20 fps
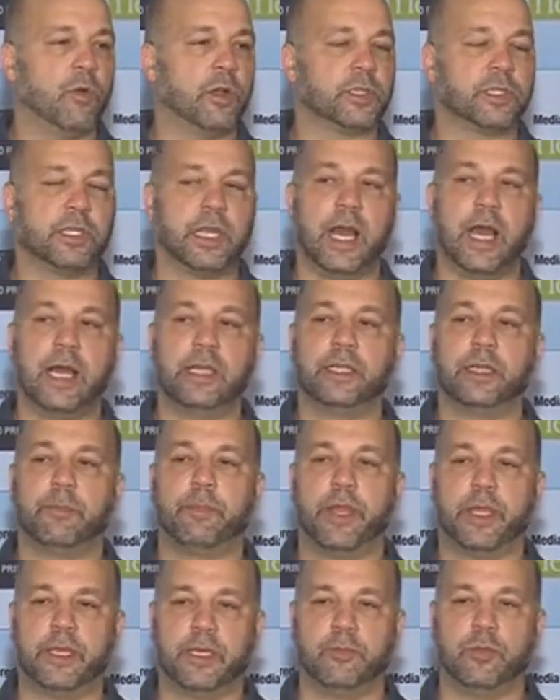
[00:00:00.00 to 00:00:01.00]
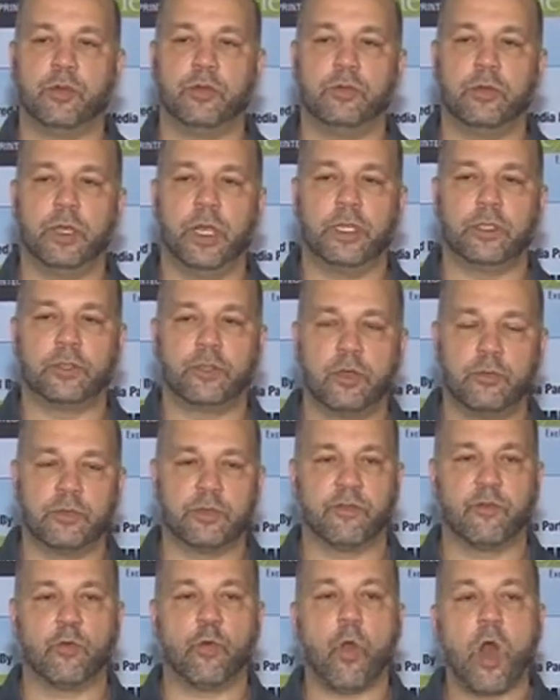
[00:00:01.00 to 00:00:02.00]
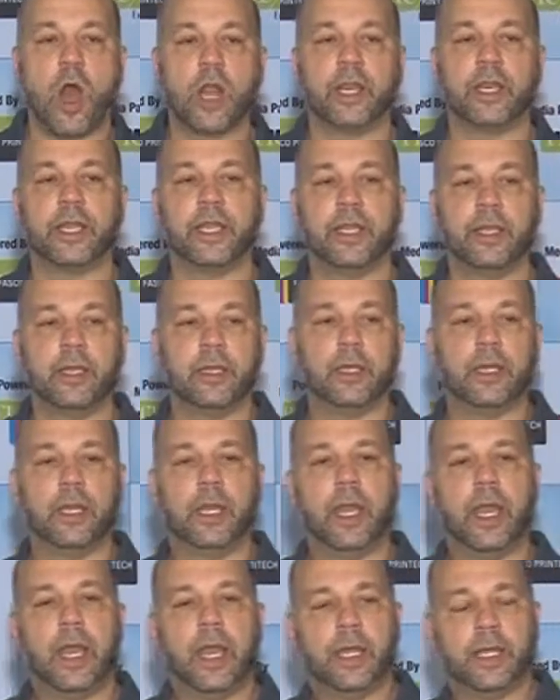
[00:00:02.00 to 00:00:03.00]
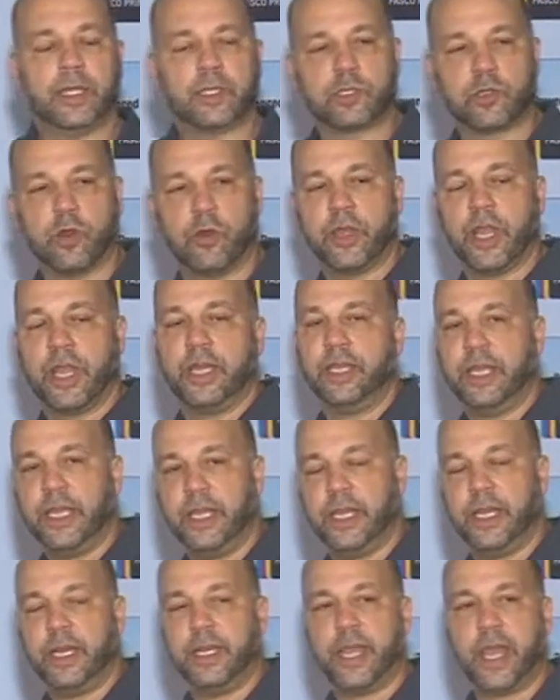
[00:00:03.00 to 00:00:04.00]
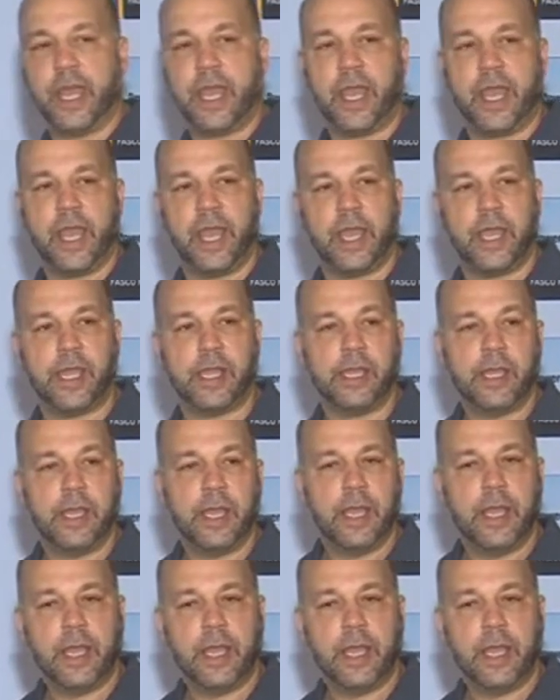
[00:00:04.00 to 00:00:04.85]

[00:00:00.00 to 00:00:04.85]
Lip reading: was not dependable in terms of quality. And so they needed a